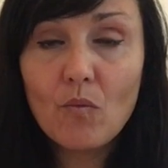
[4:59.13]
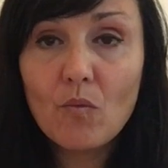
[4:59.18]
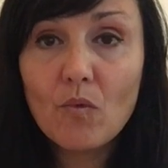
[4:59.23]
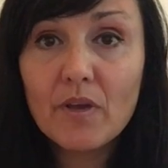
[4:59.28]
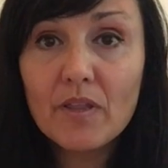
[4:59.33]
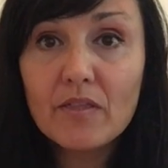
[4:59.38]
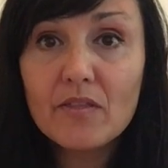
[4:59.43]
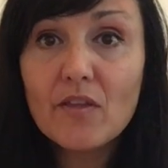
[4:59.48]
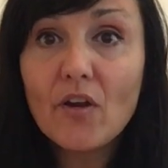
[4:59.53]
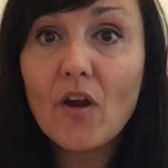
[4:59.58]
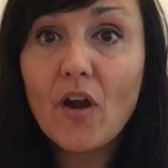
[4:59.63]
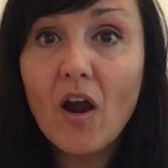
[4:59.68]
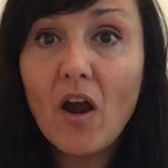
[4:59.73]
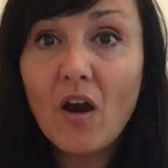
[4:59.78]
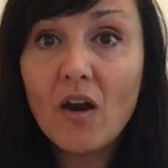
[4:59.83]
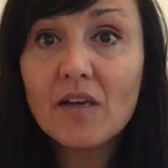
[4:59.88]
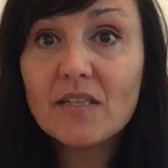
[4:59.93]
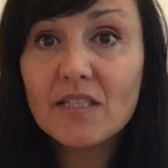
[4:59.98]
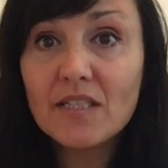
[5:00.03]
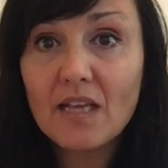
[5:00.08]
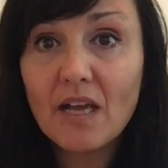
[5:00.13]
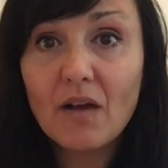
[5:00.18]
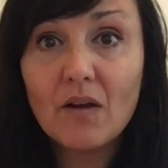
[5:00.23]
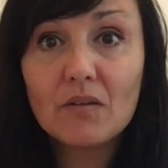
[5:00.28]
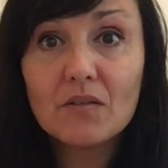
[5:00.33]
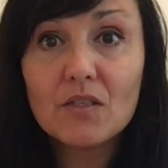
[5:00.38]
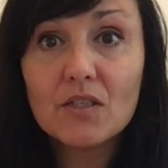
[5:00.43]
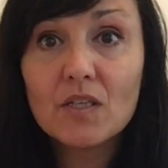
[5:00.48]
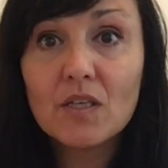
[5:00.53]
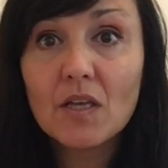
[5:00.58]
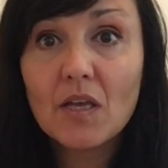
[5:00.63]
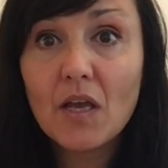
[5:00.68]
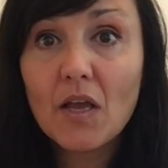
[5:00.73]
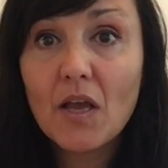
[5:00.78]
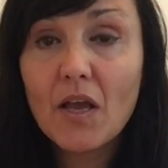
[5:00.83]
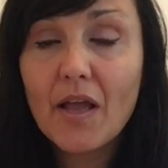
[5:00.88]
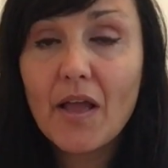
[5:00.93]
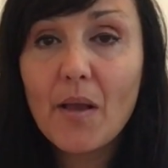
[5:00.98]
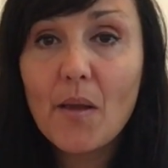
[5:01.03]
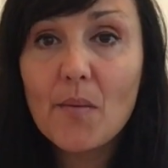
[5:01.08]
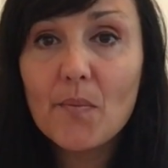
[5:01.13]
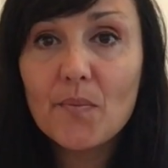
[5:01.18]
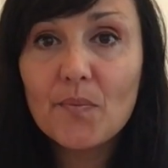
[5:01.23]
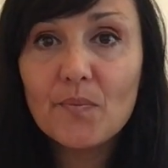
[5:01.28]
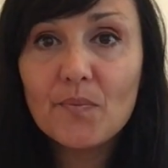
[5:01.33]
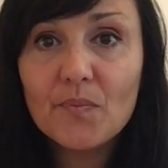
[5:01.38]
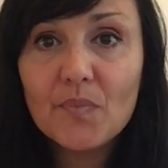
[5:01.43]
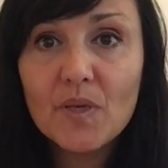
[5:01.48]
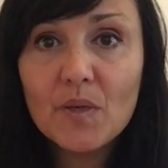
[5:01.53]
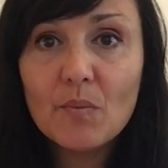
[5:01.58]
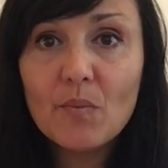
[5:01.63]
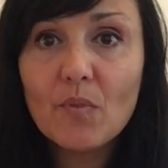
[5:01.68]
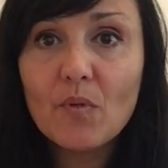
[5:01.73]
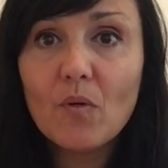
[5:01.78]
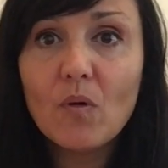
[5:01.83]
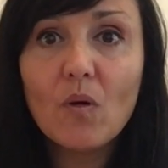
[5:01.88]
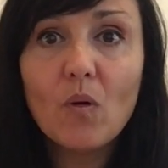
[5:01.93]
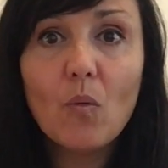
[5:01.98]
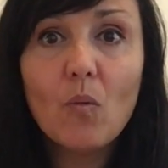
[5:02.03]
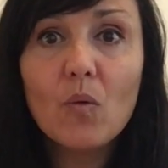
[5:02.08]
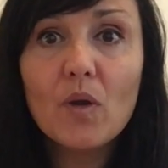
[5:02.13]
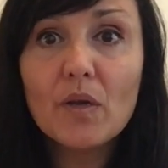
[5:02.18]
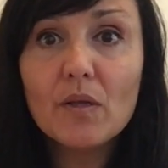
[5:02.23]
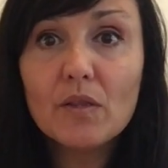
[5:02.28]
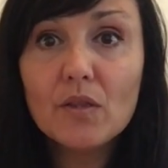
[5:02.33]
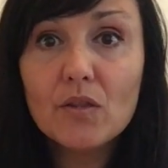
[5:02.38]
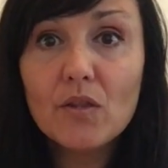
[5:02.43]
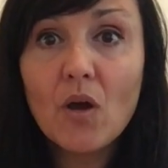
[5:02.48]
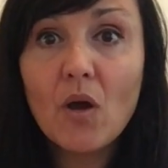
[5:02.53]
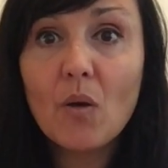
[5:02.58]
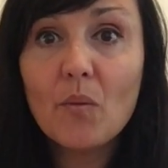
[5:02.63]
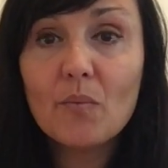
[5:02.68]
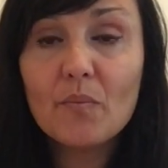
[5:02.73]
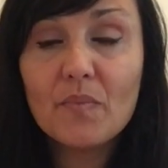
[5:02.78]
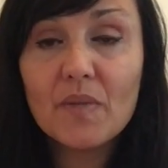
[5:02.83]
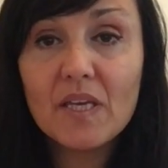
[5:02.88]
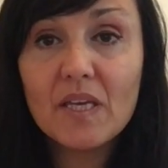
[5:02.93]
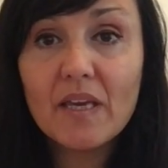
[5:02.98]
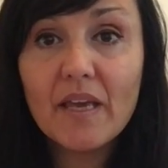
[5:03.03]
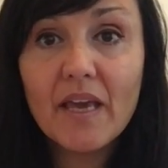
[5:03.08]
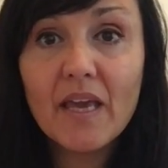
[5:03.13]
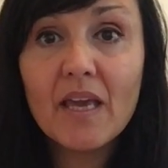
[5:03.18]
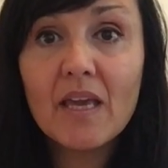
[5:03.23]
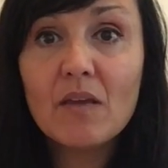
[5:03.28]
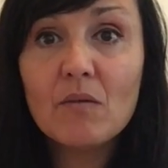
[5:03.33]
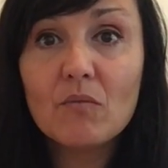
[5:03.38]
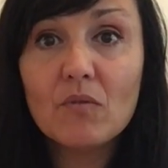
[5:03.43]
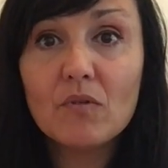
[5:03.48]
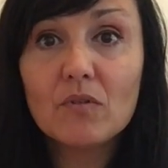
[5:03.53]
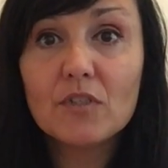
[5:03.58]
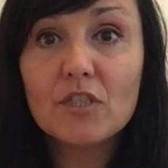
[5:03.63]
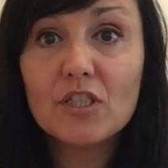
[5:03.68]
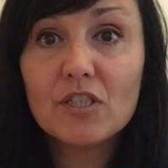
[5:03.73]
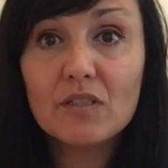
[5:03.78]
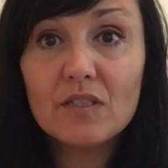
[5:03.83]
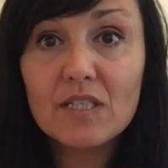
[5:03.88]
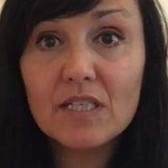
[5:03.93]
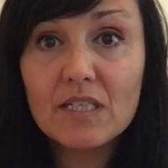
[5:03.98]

with their hearts out, people will not be able to